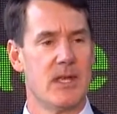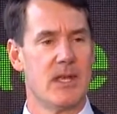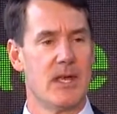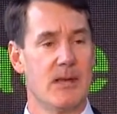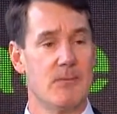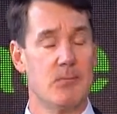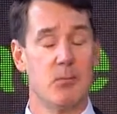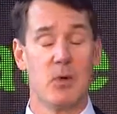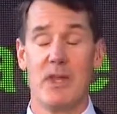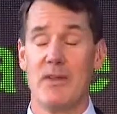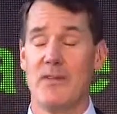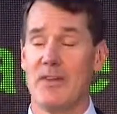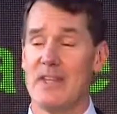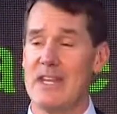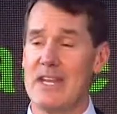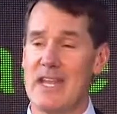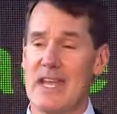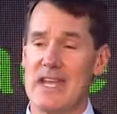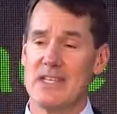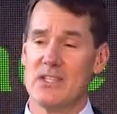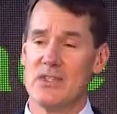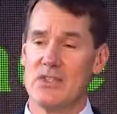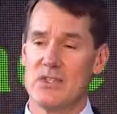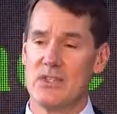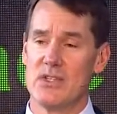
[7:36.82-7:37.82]
We have a net
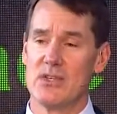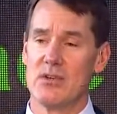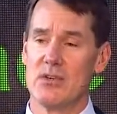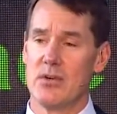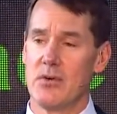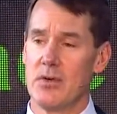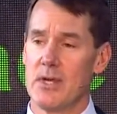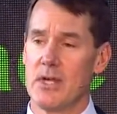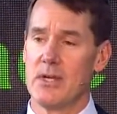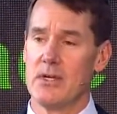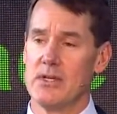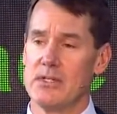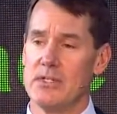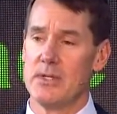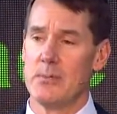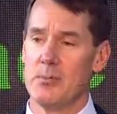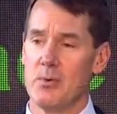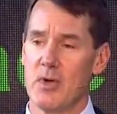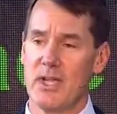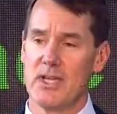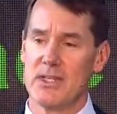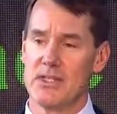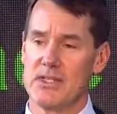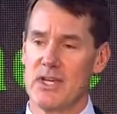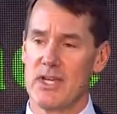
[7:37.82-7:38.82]
zero energy
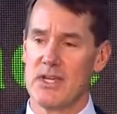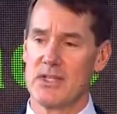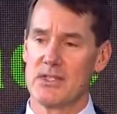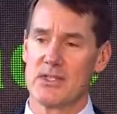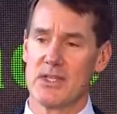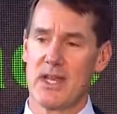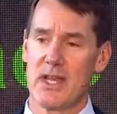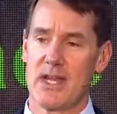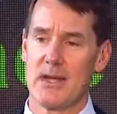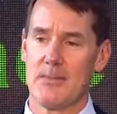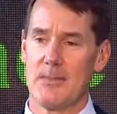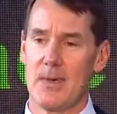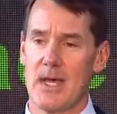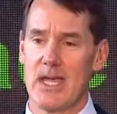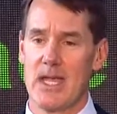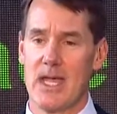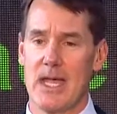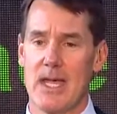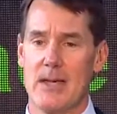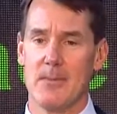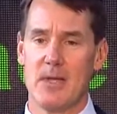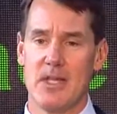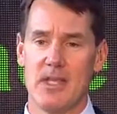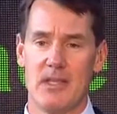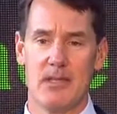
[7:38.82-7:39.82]
branch outside of
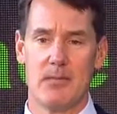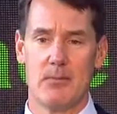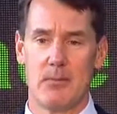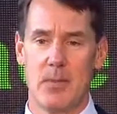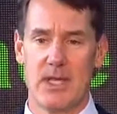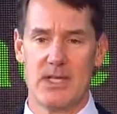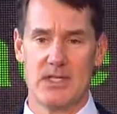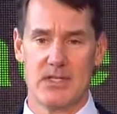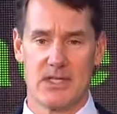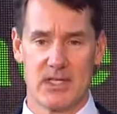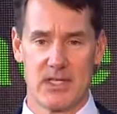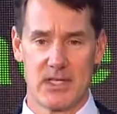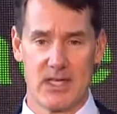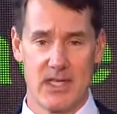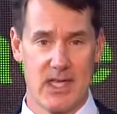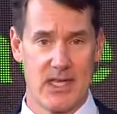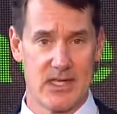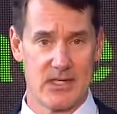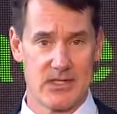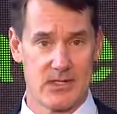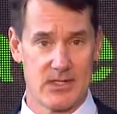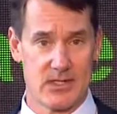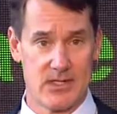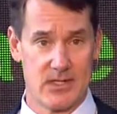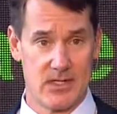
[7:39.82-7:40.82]
Miami that basically
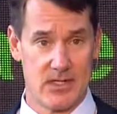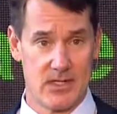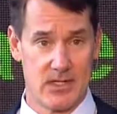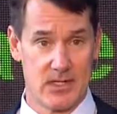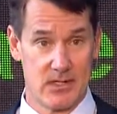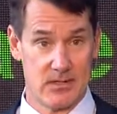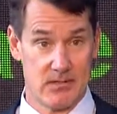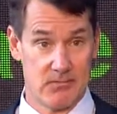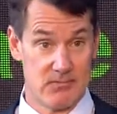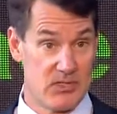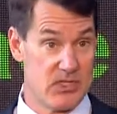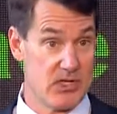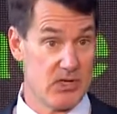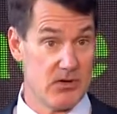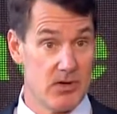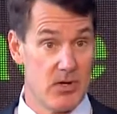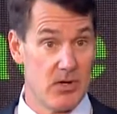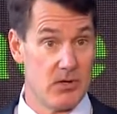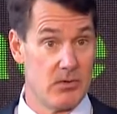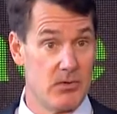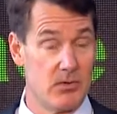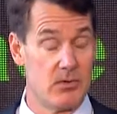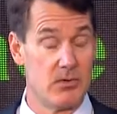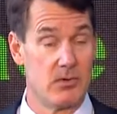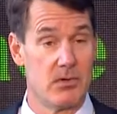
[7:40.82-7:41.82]
has zero
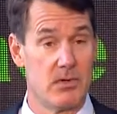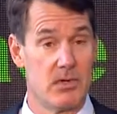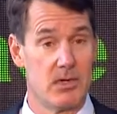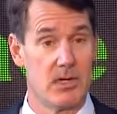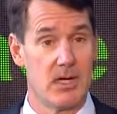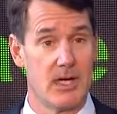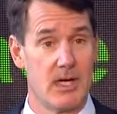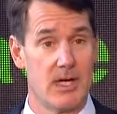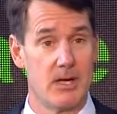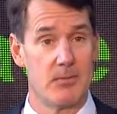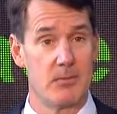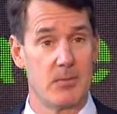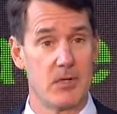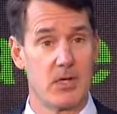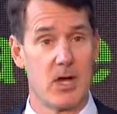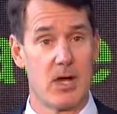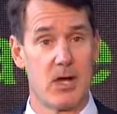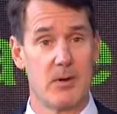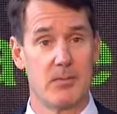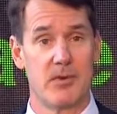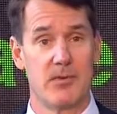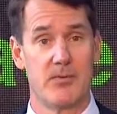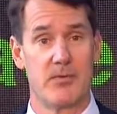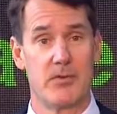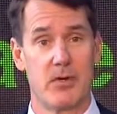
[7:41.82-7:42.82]

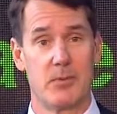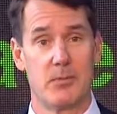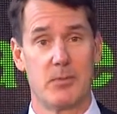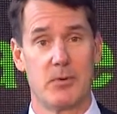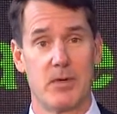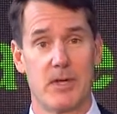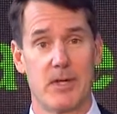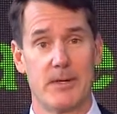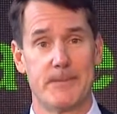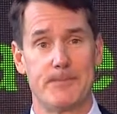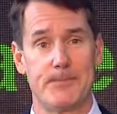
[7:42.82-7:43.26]
carbon footprint.